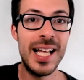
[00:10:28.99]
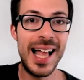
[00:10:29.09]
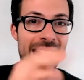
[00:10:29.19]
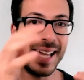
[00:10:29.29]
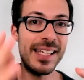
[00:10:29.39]

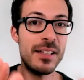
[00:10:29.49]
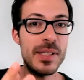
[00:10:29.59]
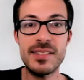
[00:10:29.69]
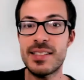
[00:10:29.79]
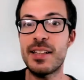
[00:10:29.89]
And that means
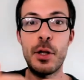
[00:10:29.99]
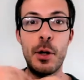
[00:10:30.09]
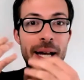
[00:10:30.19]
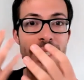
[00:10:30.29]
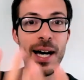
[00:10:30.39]
that no
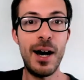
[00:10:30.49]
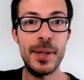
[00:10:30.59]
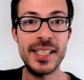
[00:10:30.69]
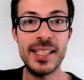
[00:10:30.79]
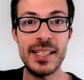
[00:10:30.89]
matter how many
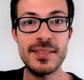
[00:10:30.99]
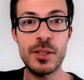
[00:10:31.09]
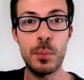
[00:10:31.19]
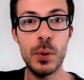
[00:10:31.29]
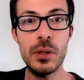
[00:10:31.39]
details you
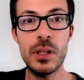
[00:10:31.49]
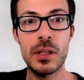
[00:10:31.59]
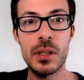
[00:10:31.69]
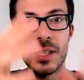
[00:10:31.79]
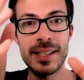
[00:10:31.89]
put,
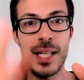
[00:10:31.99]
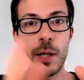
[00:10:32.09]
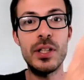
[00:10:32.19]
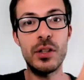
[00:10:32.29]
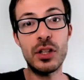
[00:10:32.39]
they will
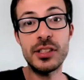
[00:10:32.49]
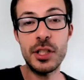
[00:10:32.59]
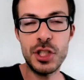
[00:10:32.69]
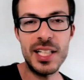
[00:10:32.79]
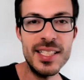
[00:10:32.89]
not reach
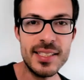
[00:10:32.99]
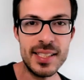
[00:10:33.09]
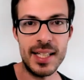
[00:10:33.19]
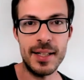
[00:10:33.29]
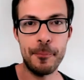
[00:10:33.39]
the
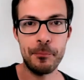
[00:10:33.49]
listener.